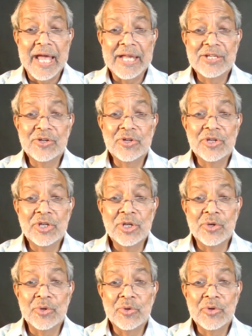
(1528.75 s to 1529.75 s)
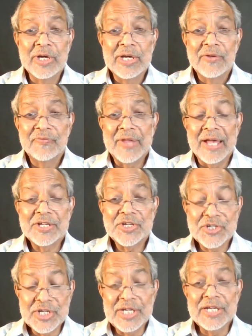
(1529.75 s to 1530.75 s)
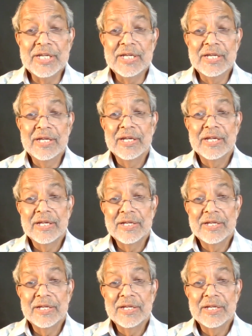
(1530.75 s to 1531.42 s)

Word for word: and you knew that she,